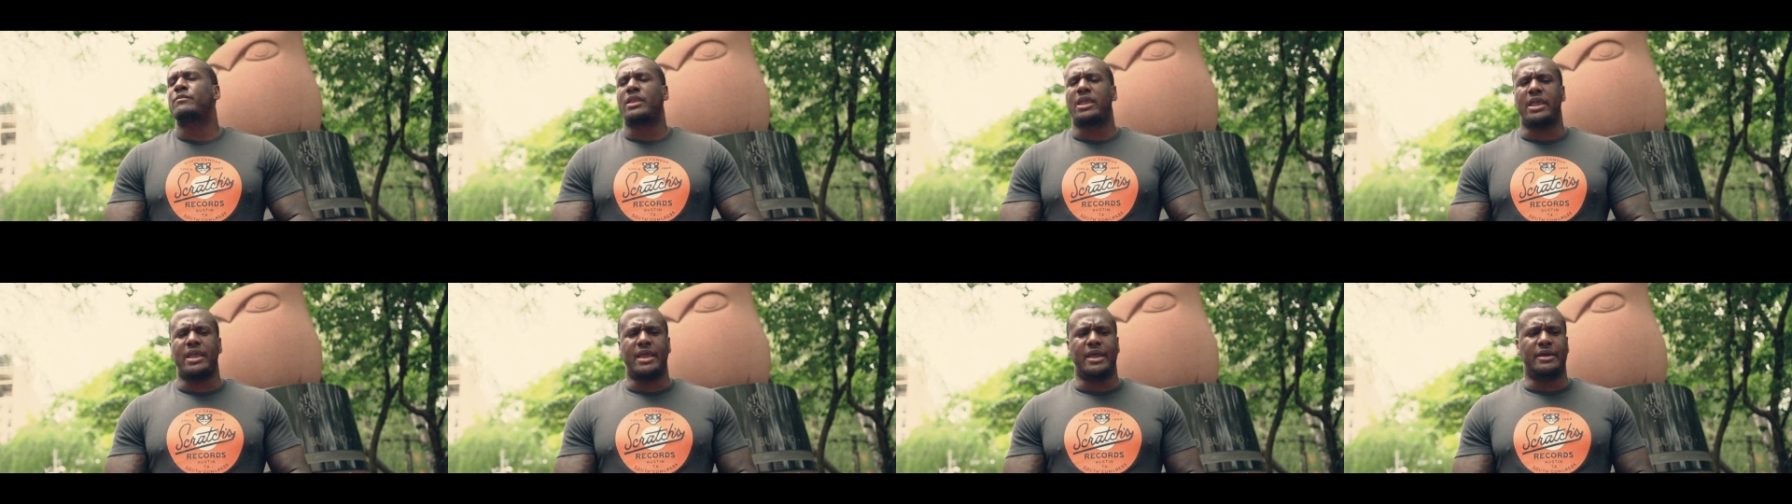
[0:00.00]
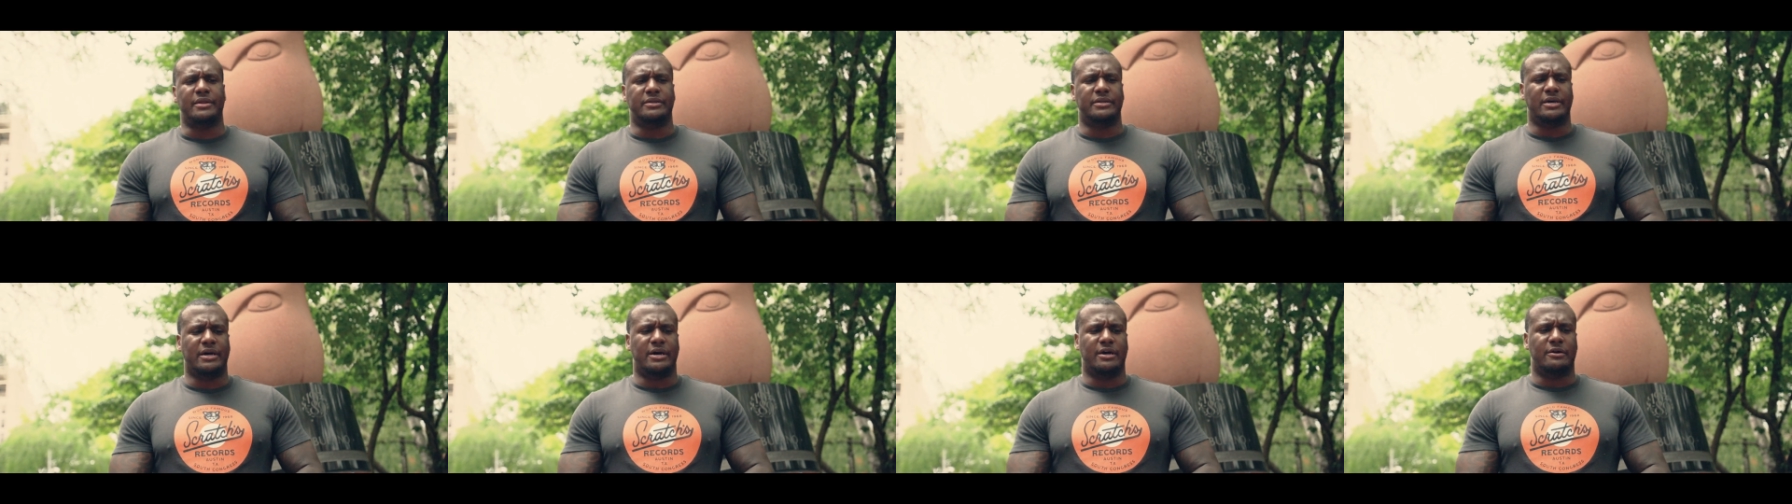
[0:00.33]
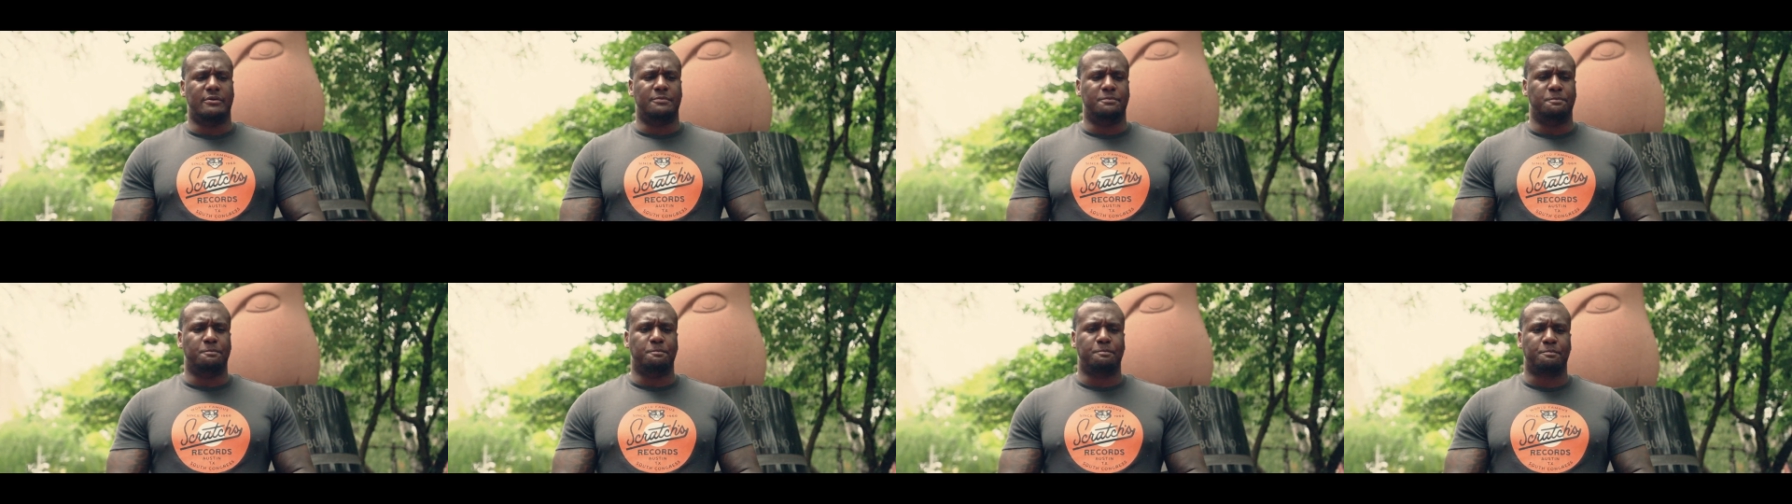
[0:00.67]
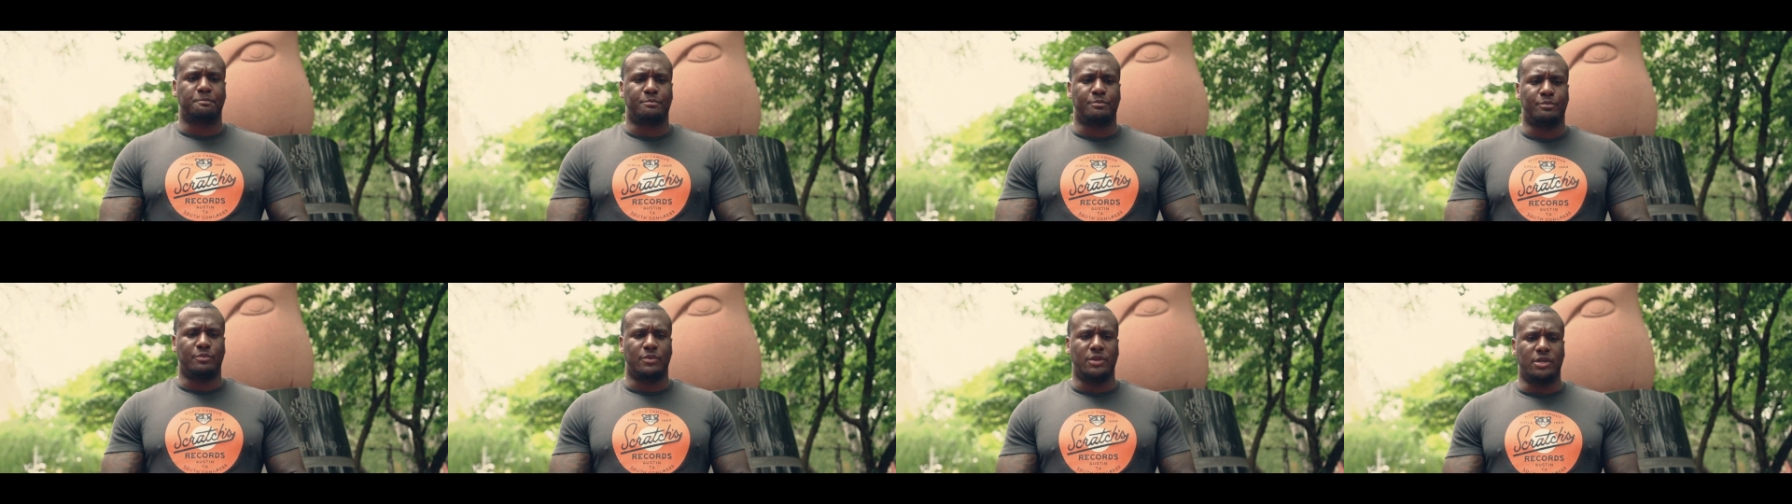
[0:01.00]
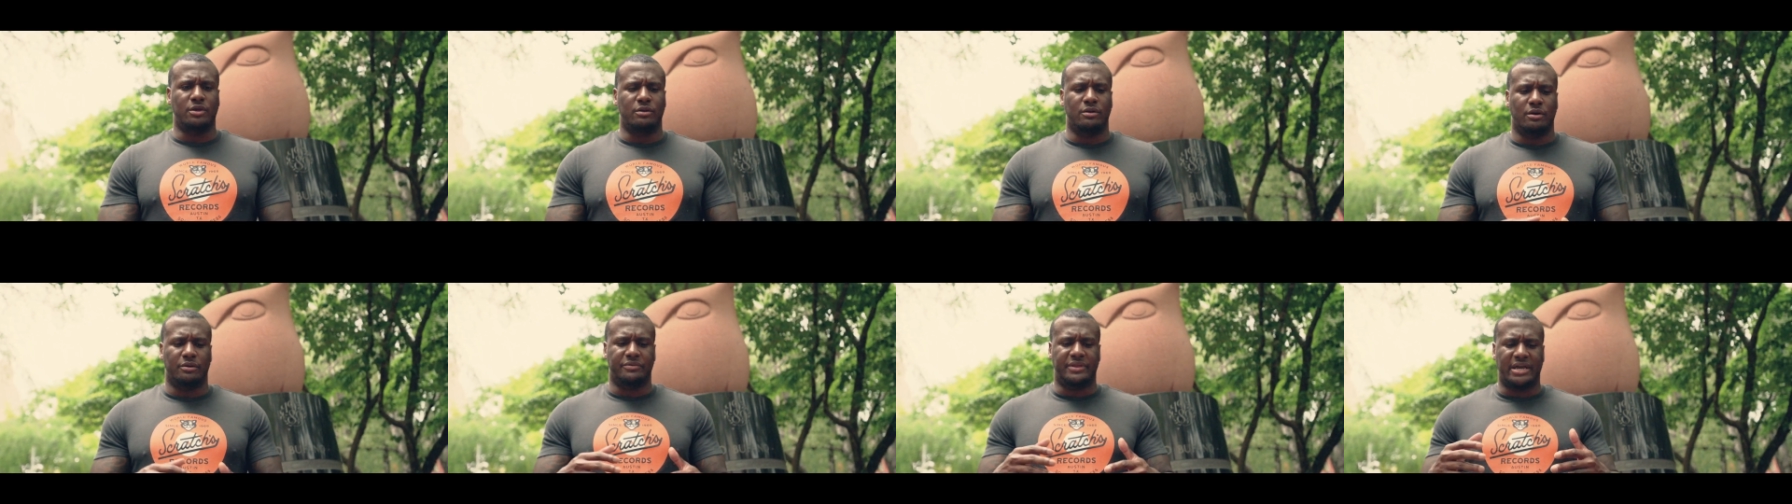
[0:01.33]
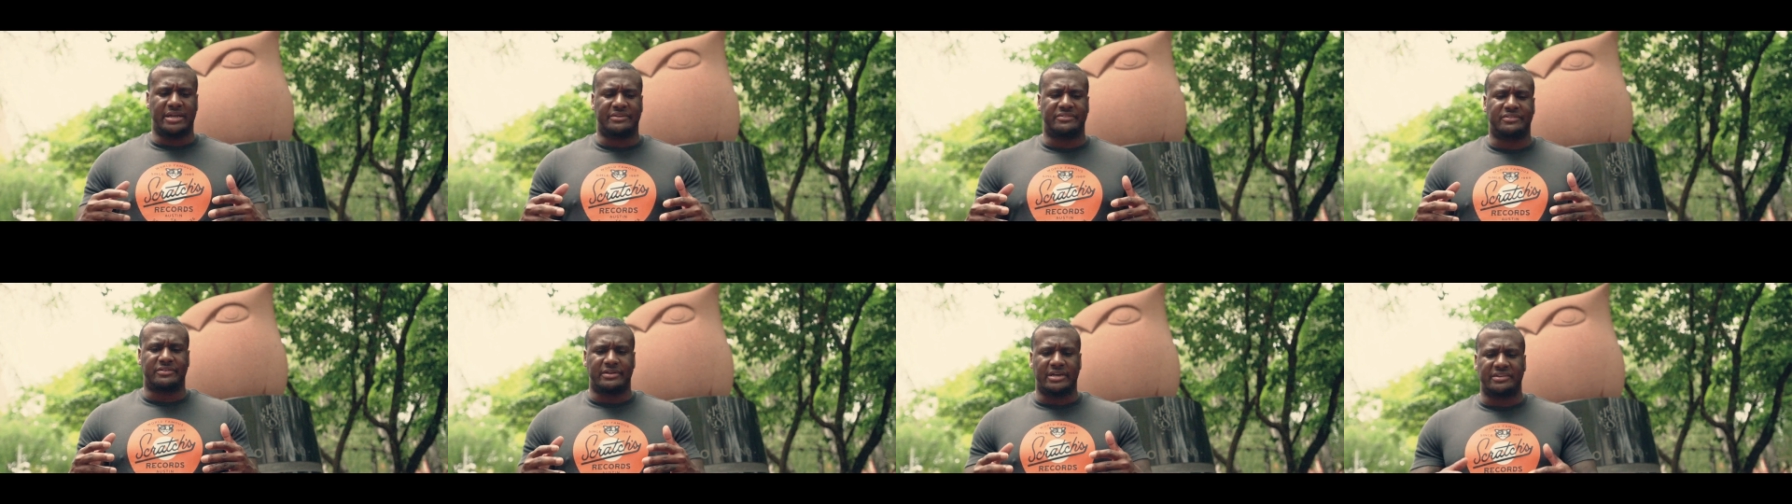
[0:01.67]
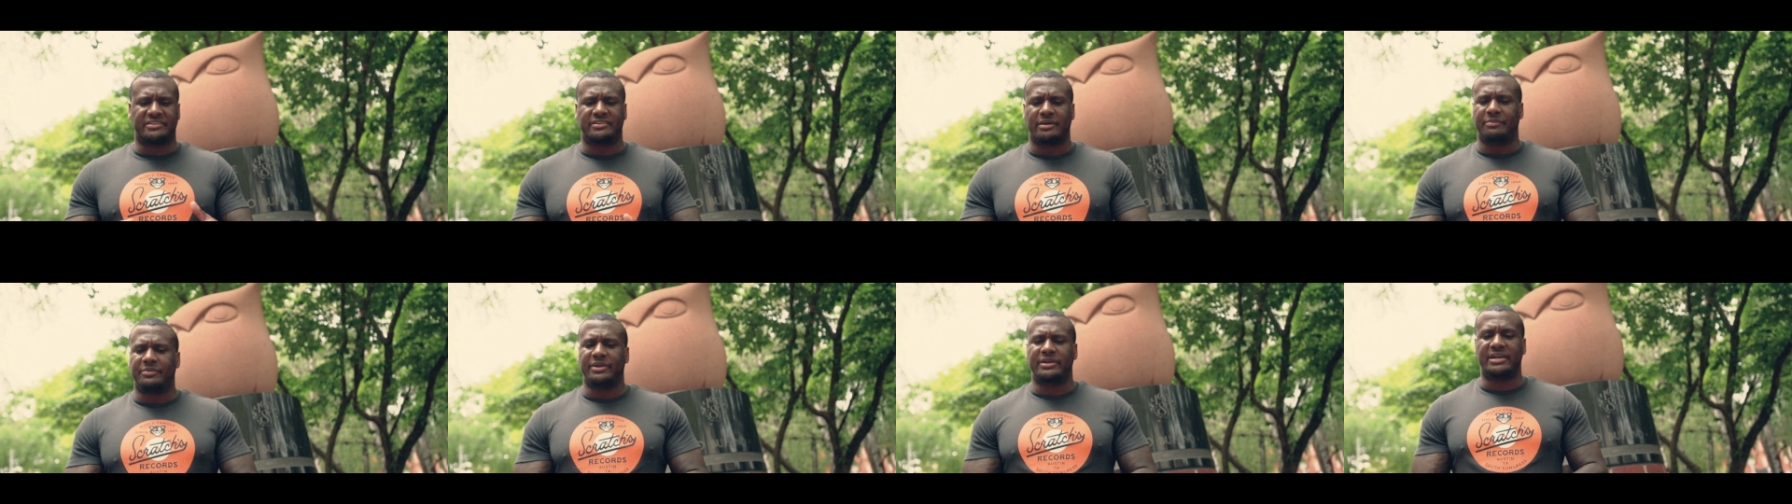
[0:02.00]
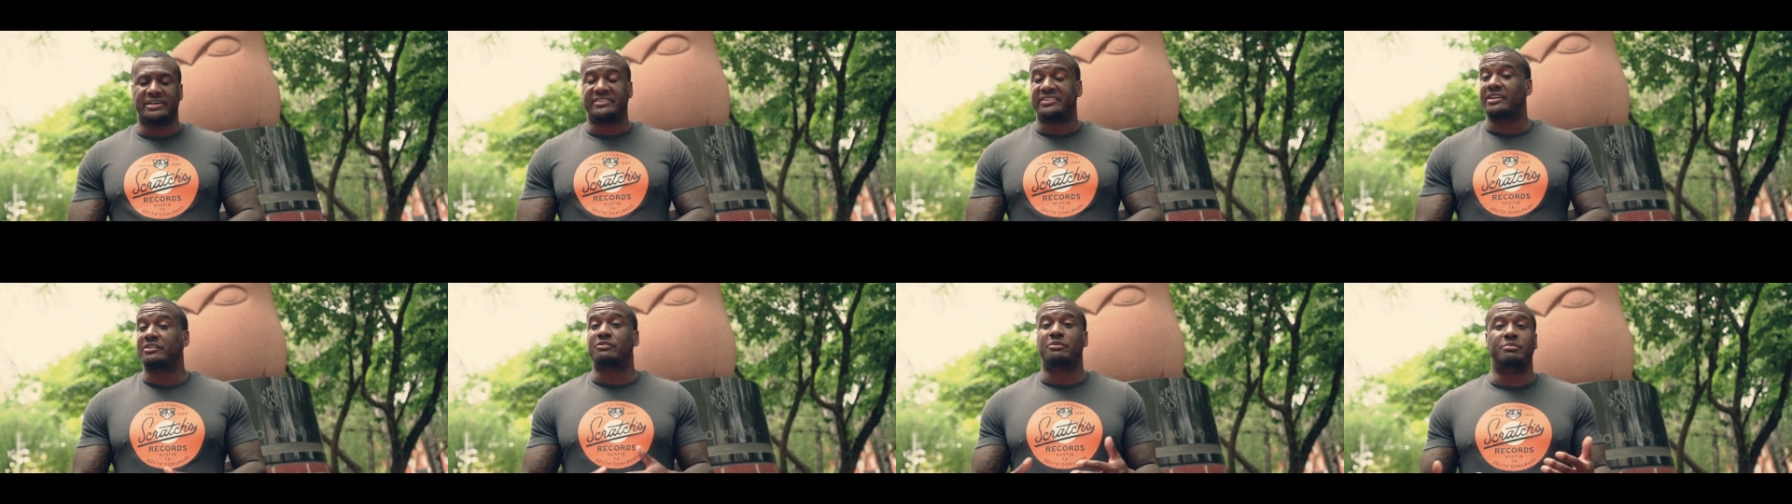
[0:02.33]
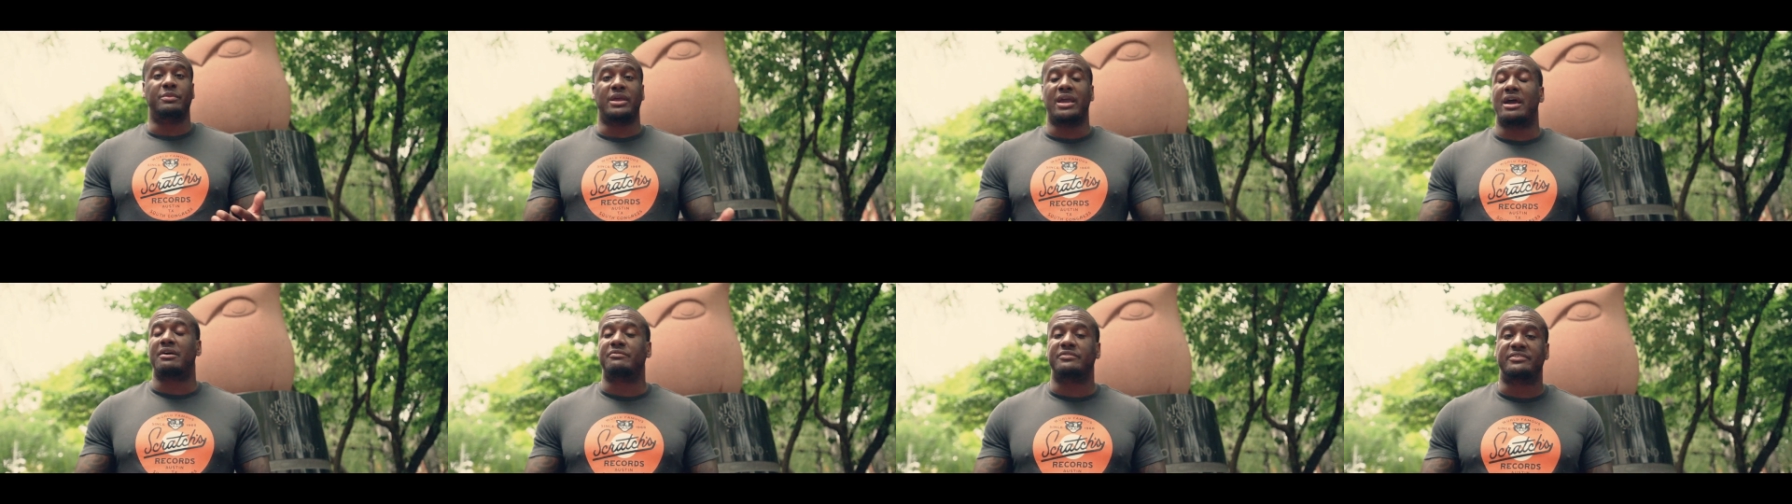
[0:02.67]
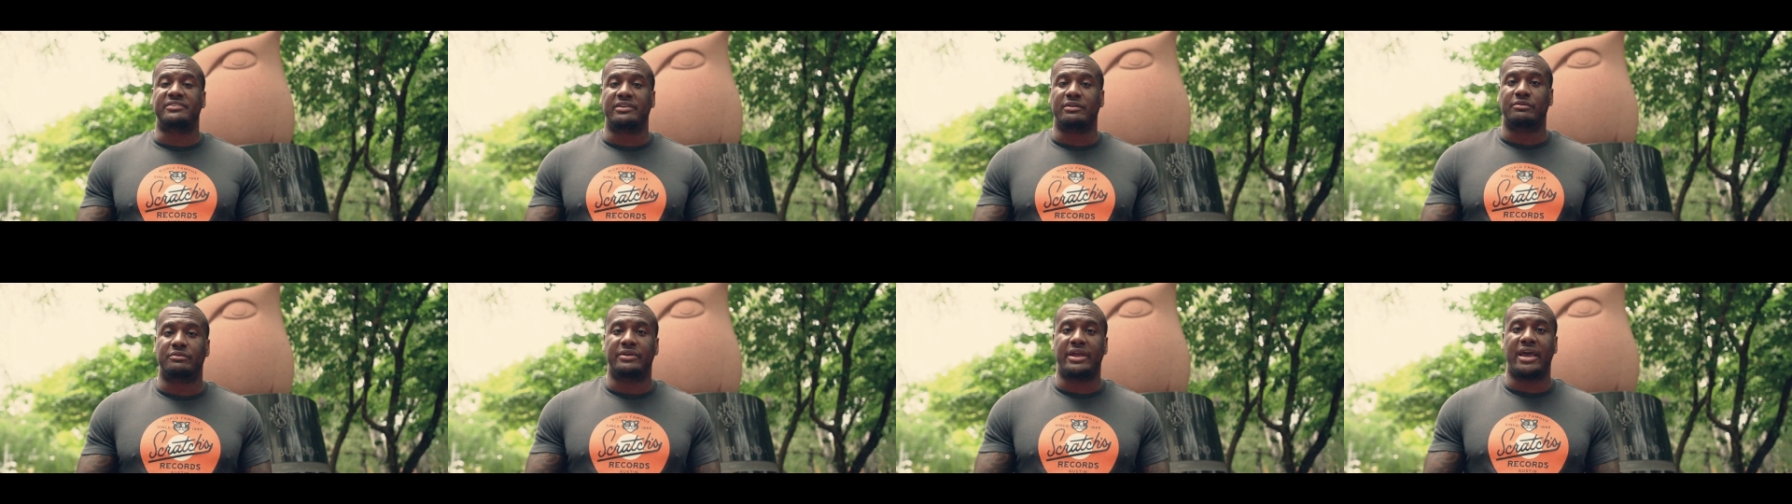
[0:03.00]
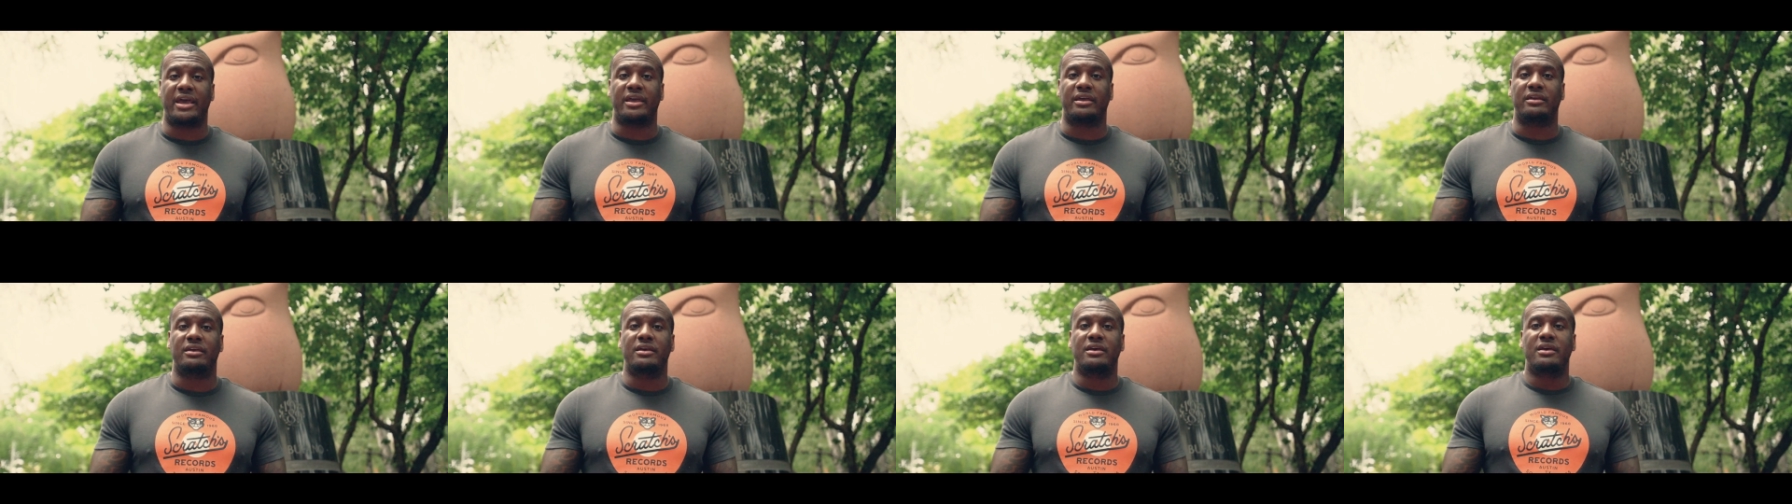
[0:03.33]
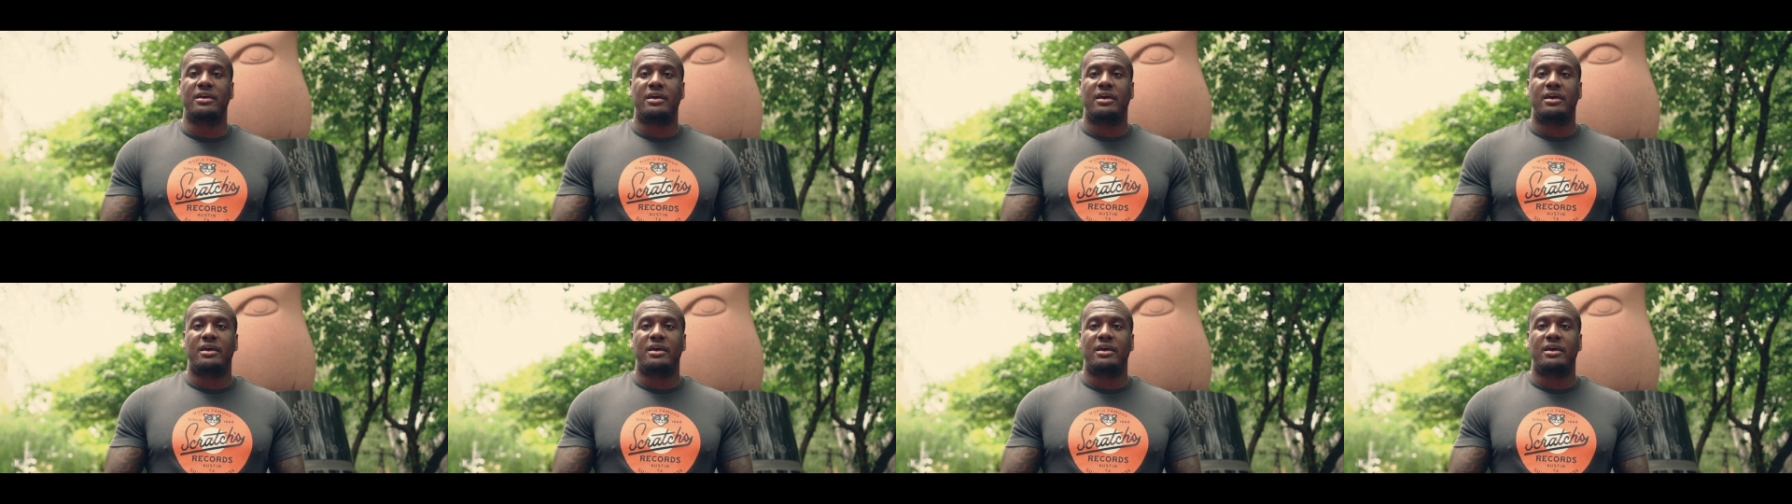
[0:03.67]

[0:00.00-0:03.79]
And you know, that's something that sticks with me every single day.